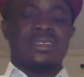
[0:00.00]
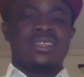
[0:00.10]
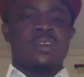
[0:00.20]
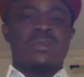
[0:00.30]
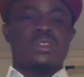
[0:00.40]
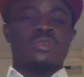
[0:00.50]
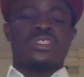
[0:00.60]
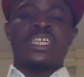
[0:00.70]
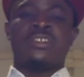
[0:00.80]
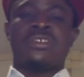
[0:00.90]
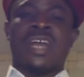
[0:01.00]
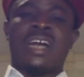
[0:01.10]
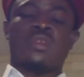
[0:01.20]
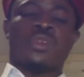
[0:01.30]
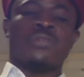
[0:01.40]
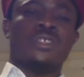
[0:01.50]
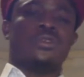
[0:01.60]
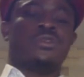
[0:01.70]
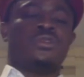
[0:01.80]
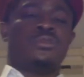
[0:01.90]
They want to take you out of the
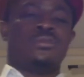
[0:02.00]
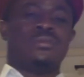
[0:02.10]
road.